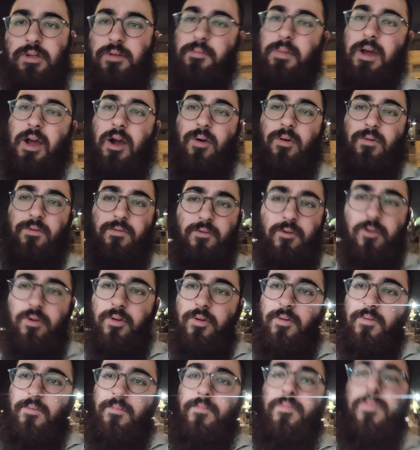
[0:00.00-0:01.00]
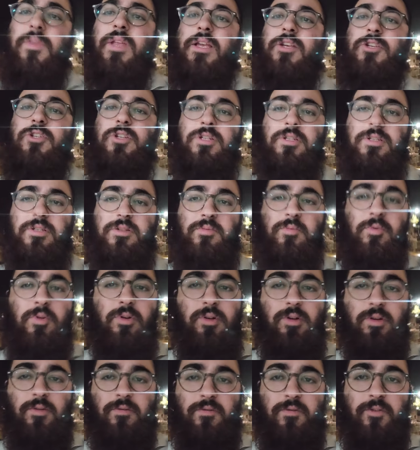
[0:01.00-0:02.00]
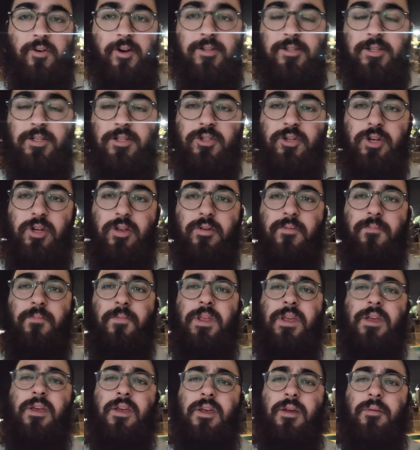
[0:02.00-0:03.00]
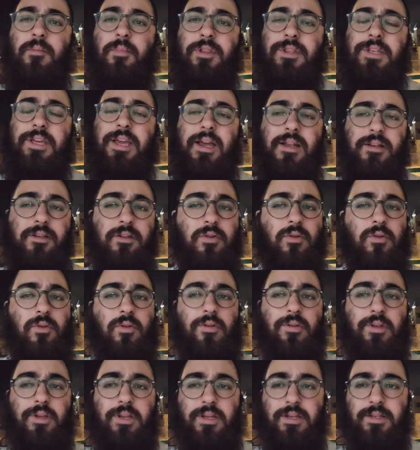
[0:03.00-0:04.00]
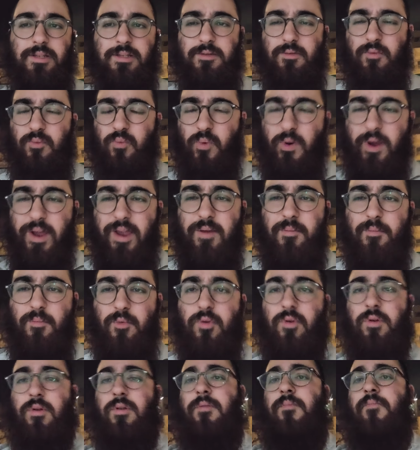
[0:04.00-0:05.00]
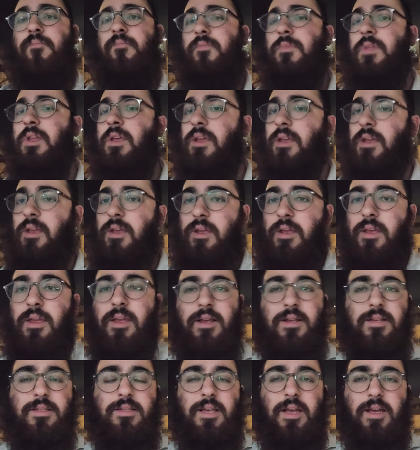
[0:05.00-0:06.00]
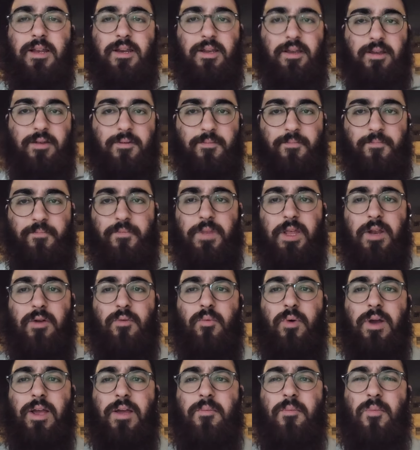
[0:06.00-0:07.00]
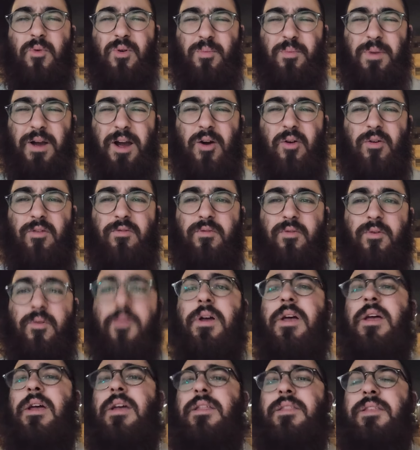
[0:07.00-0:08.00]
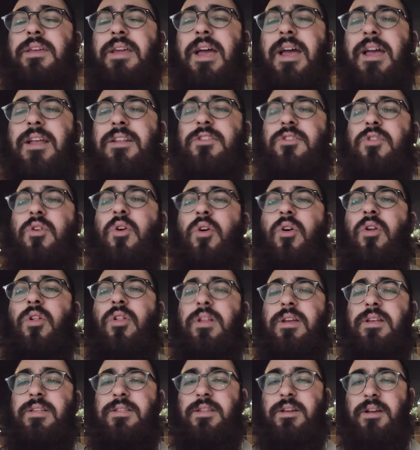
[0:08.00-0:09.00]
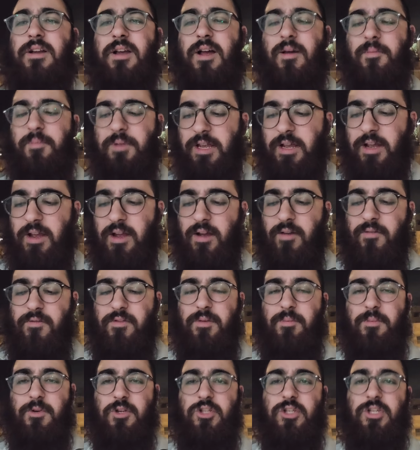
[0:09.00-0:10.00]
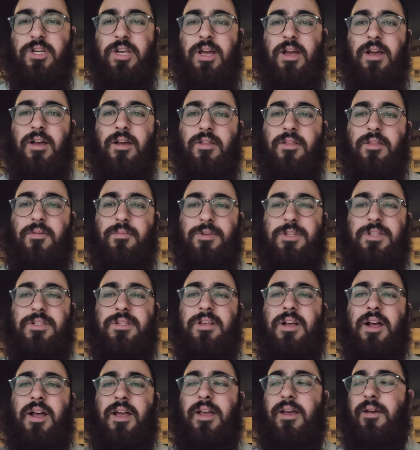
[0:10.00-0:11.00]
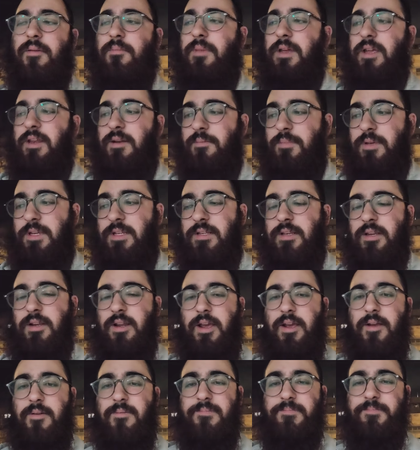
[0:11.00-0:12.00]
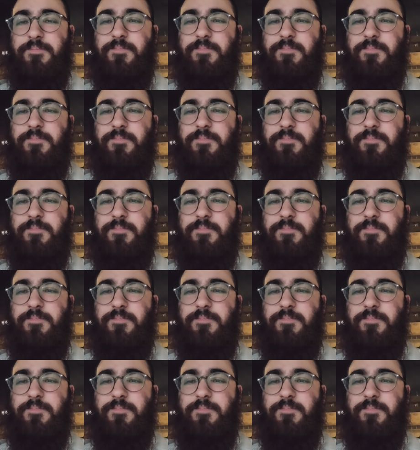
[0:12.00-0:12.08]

powerful nations will confront each other, but the end goal is way more exciting and way more powerful. The end goal is the coming of the Mashiach, the Messiah, may it be today.